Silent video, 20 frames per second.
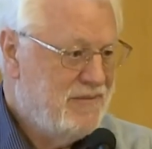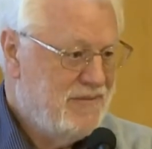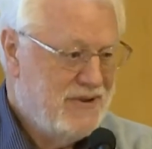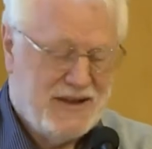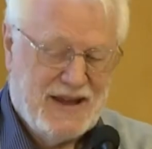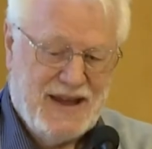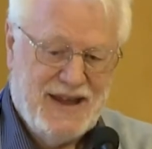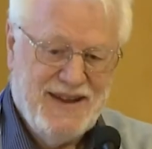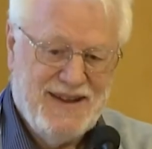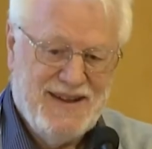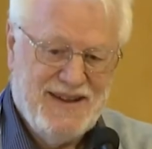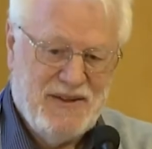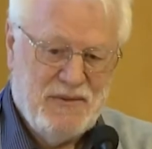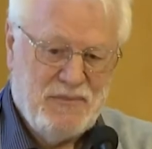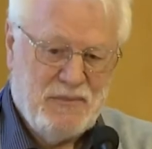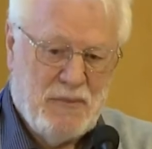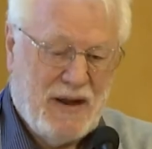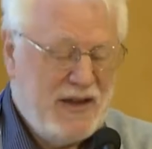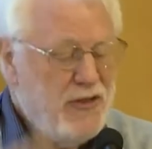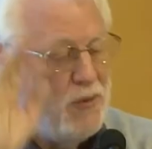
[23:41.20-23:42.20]
Okay?
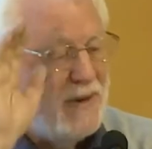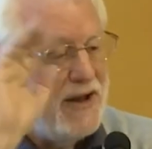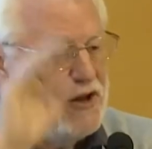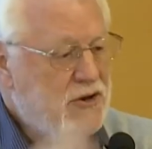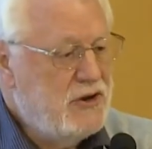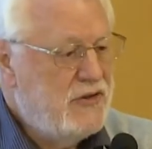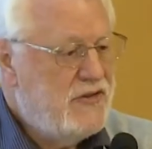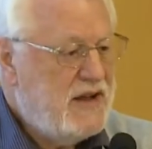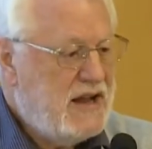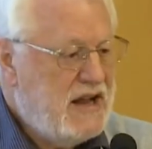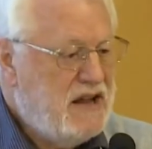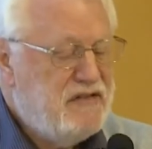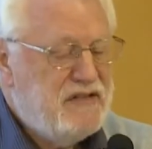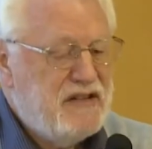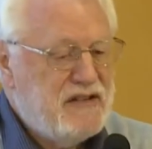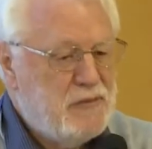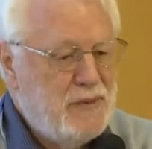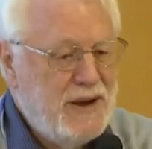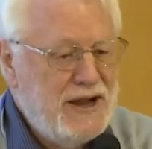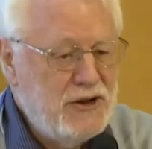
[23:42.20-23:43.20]
By the way, the
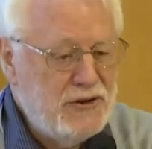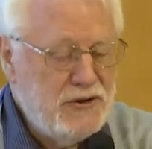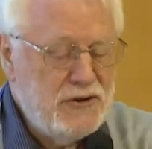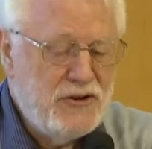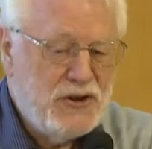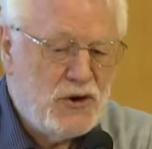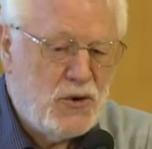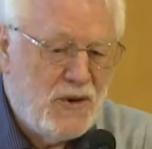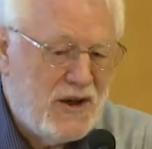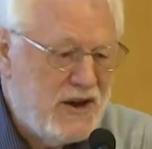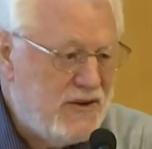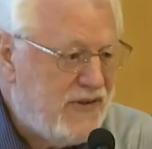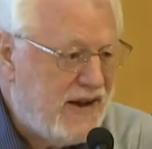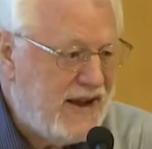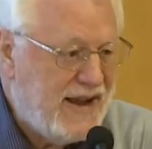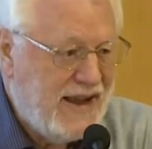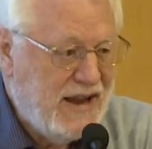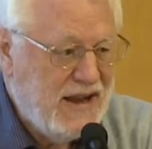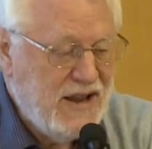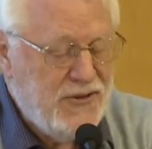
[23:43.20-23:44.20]
easiest way to learn to
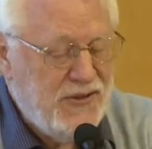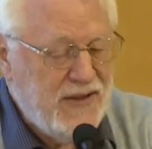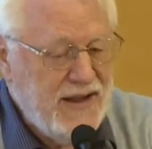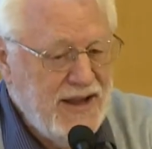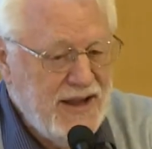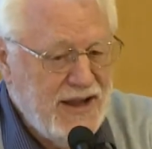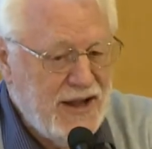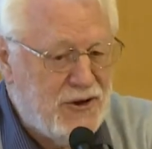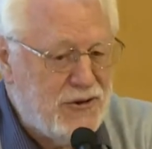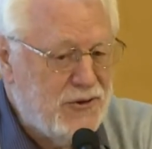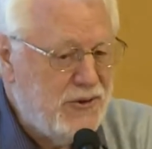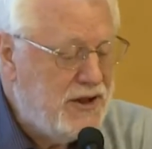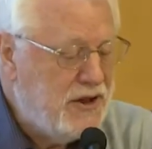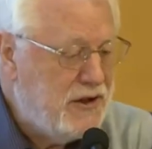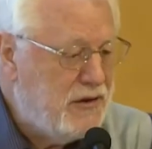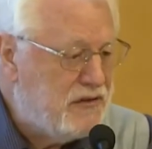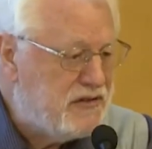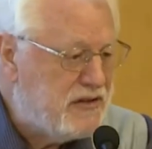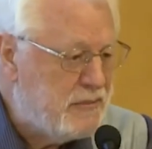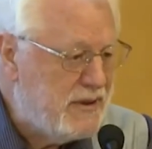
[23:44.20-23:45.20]
quantify anything,
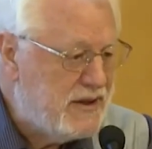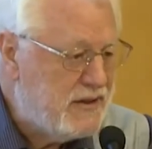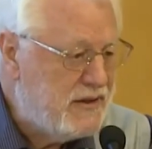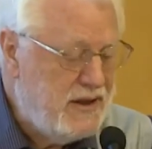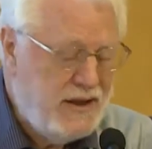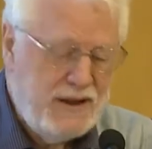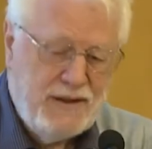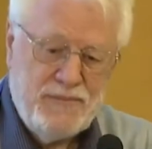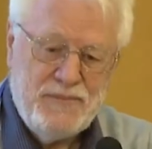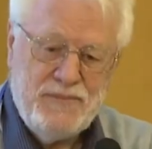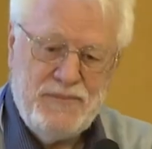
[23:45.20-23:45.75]
including usability?